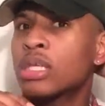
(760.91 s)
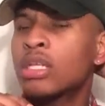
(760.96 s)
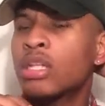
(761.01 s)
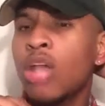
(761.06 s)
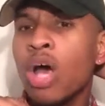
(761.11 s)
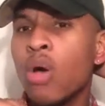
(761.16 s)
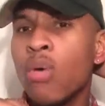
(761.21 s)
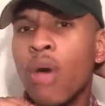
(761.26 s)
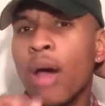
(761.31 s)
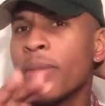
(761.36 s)

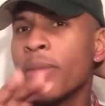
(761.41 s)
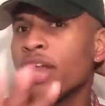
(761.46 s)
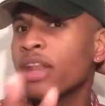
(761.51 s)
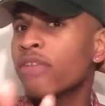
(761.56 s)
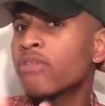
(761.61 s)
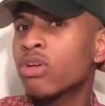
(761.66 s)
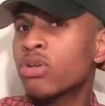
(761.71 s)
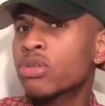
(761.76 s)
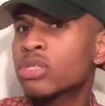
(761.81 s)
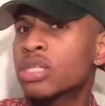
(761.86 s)
no, I'm not
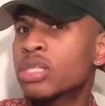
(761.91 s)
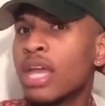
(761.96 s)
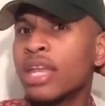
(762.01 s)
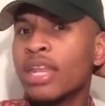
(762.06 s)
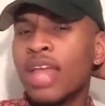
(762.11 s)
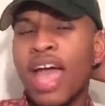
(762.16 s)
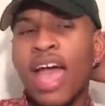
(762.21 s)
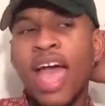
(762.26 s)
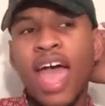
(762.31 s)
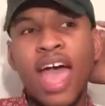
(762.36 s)
even going to say
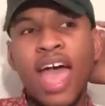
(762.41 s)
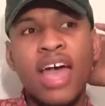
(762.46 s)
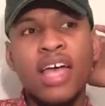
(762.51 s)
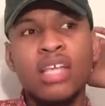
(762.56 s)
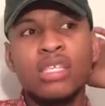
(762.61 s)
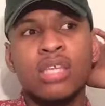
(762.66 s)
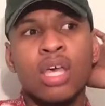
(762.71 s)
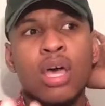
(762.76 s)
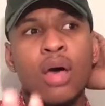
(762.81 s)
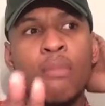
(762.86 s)
that
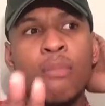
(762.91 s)
has